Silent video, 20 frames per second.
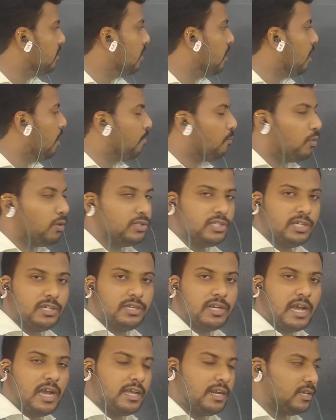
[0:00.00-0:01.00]
the opposite
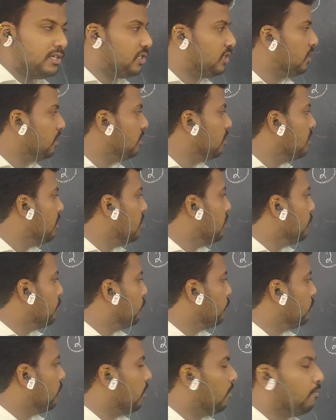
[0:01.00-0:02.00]
direction
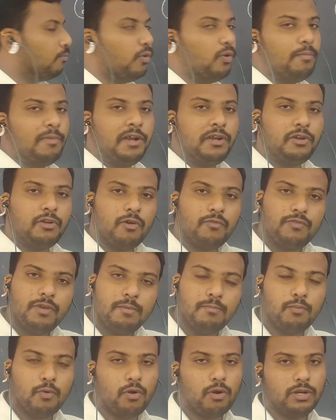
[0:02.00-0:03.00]
to the movement of a
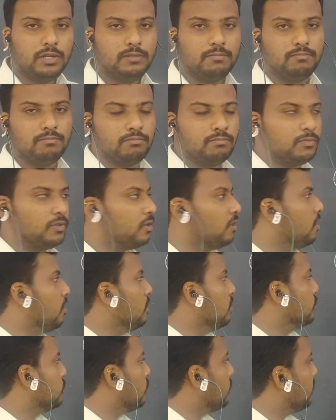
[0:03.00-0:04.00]
body.
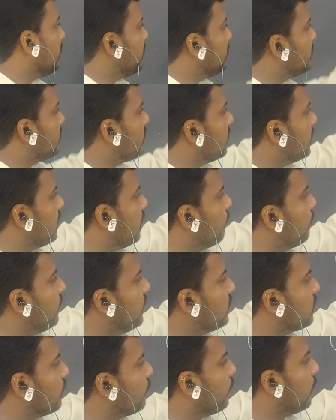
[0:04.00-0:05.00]
So there is a
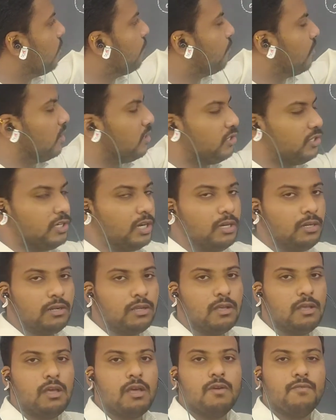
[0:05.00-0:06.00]
definition for friction.
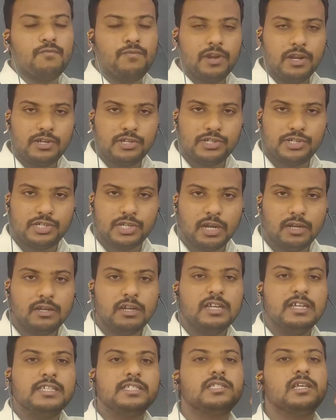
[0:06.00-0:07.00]
Friction
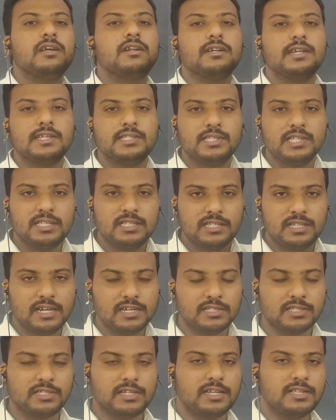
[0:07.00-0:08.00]
is the
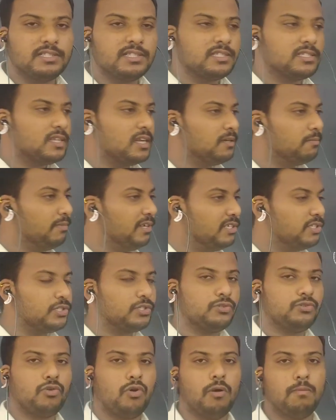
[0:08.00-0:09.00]
resistance. Resistance means
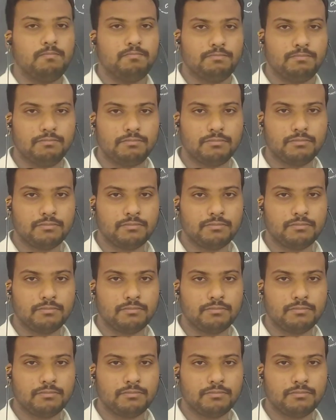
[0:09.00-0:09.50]
stop.